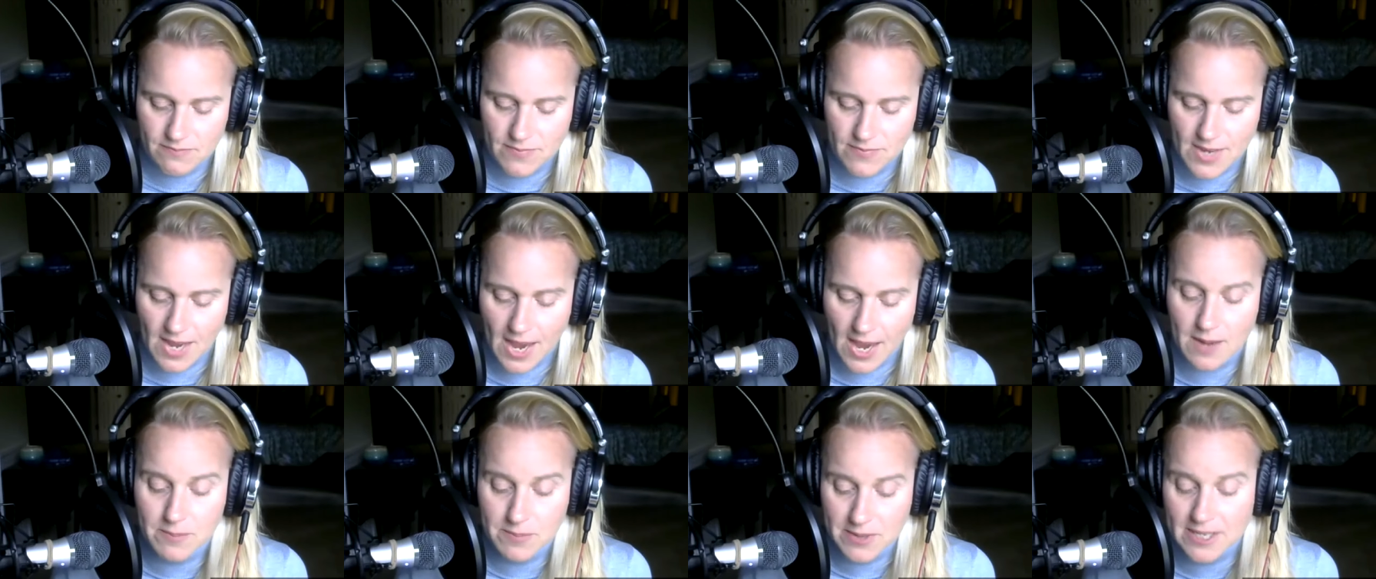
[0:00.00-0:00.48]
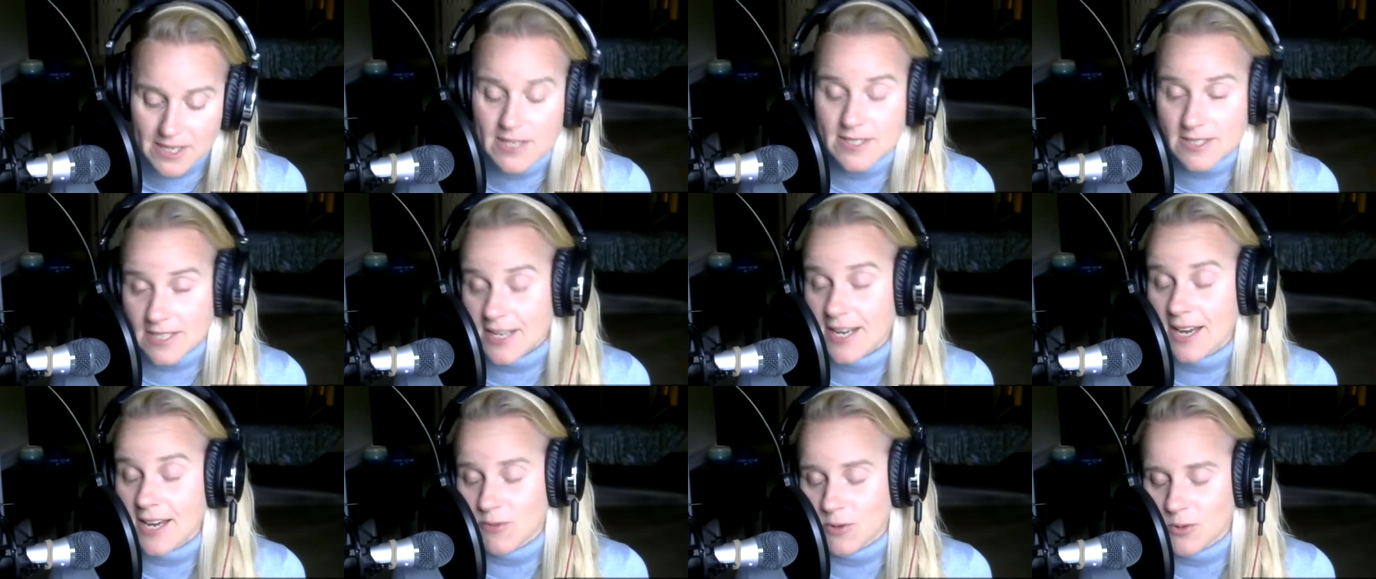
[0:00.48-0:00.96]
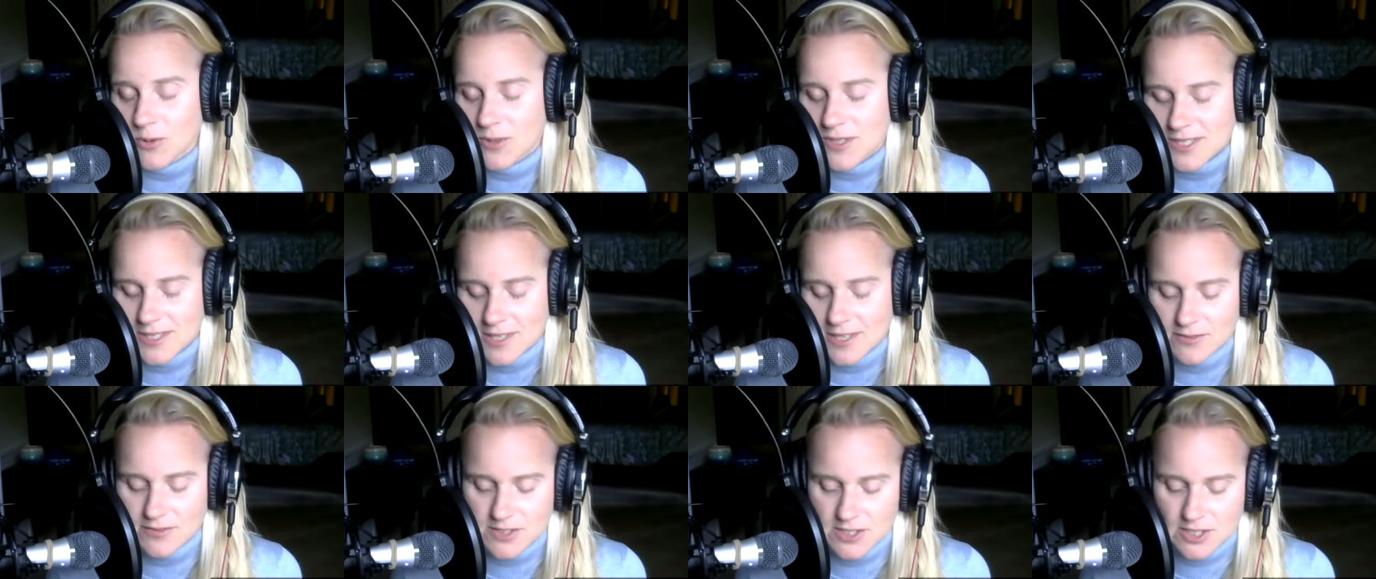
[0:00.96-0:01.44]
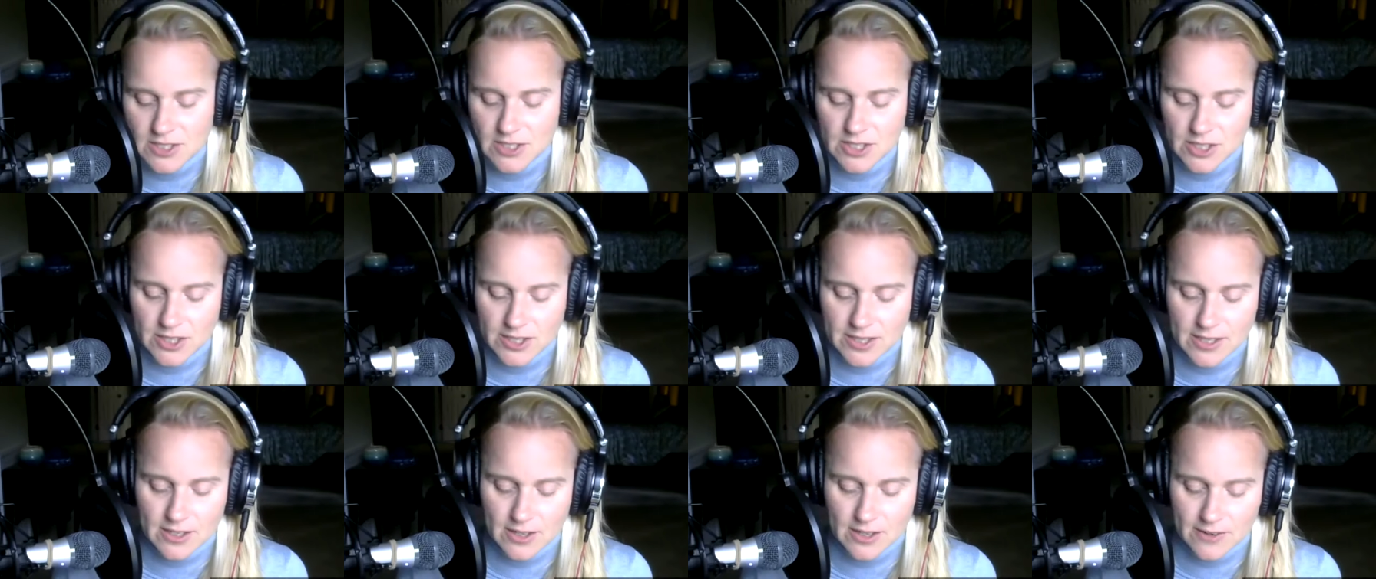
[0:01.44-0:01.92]
And because I have always loved to
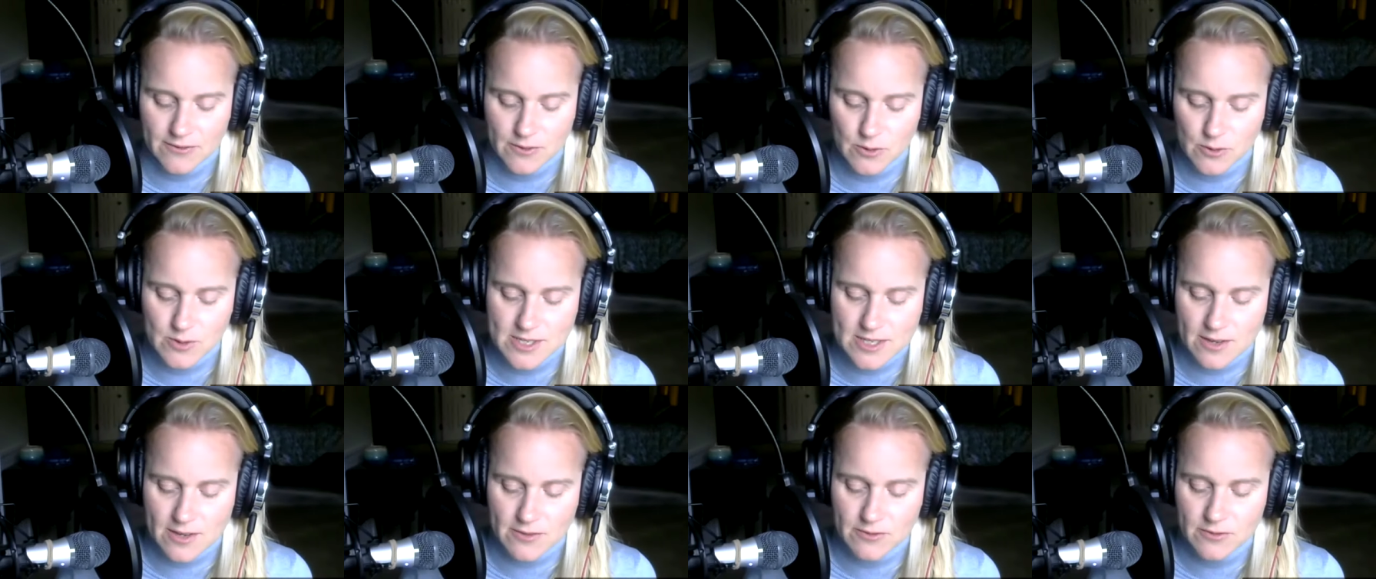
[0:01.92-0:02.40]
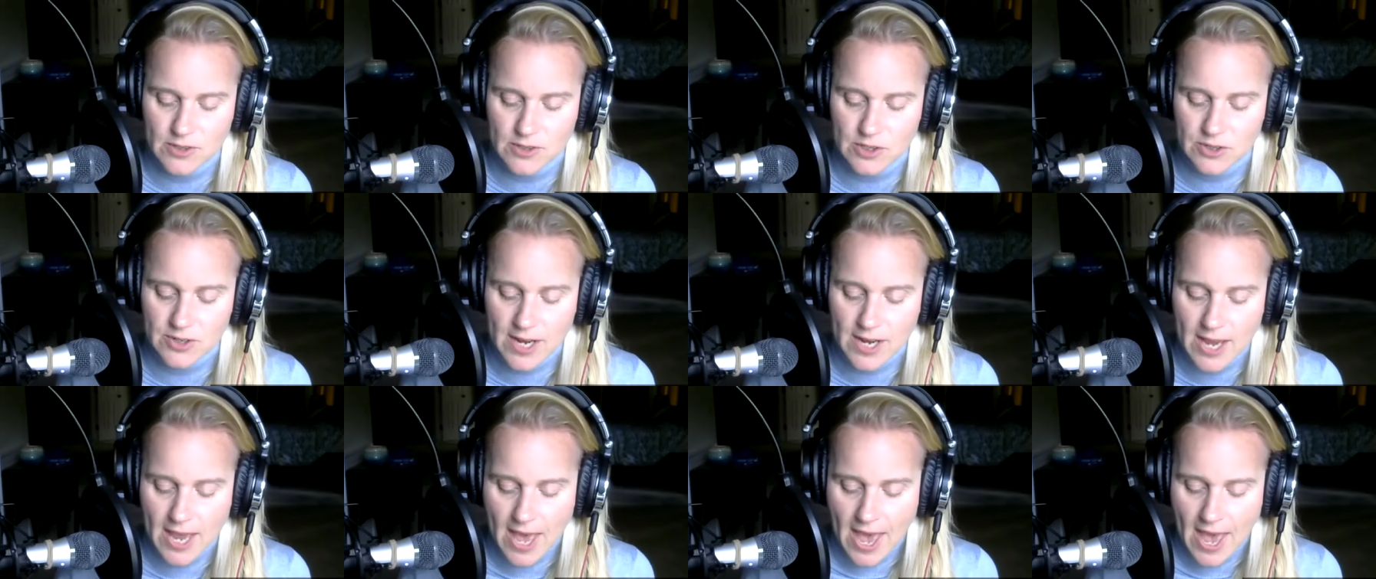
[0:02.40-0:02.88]
cook and I've always loved food.